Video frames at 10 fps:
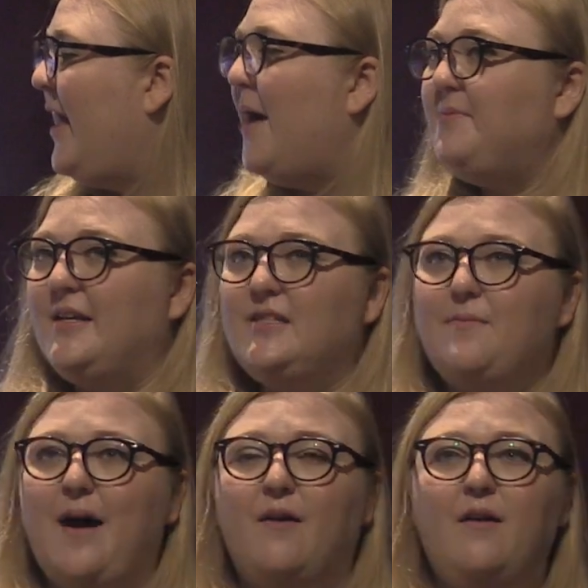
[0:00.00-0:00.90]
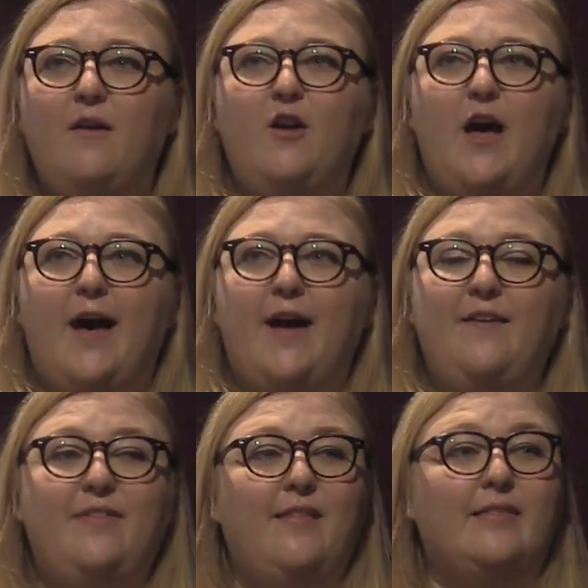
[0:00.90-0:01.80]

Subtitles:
updates about if they